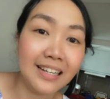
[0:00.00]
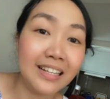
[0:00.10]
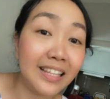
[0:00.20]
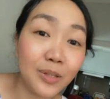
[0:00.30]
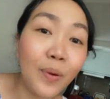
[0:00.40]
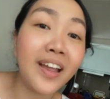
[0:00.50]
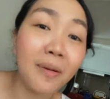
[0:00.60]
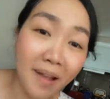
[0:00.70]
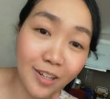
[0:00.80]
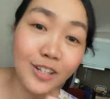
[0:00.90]
That's why
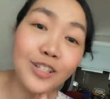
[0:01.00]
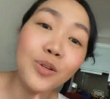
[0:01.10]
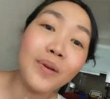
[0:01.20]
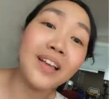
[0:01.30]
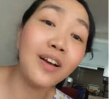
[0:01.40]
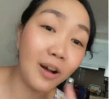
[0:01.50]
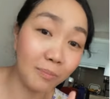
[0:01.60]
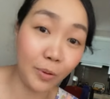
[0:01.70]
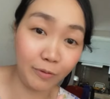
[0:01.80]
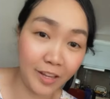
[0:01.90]
I'm actually doing
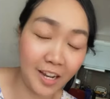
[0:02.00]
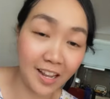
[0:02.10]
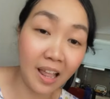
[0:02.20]
combo feeding.